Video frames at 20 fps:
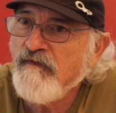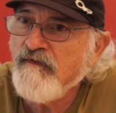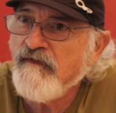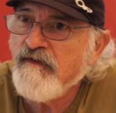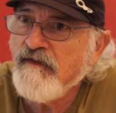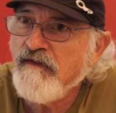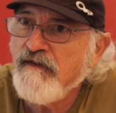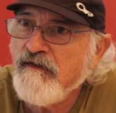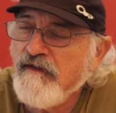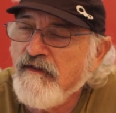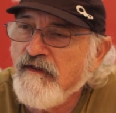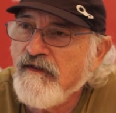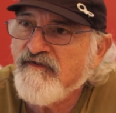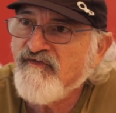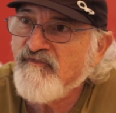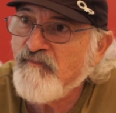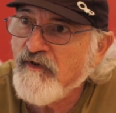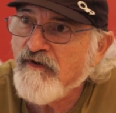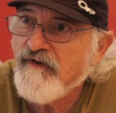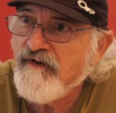the
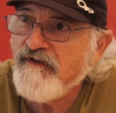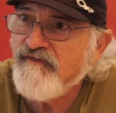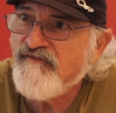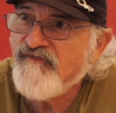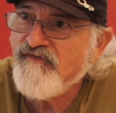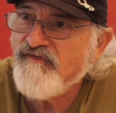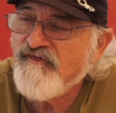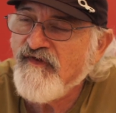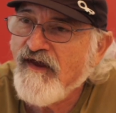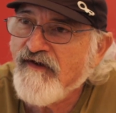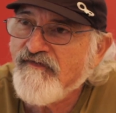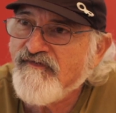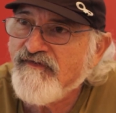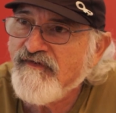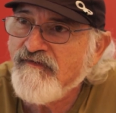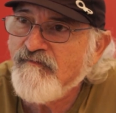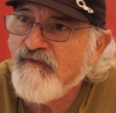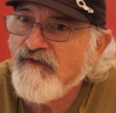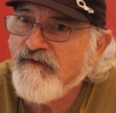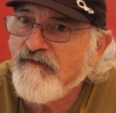experience has
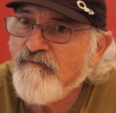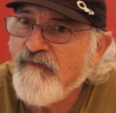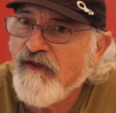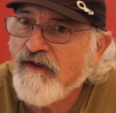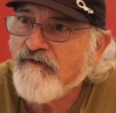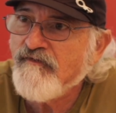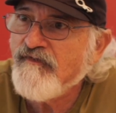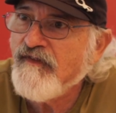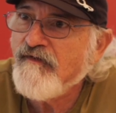actually been better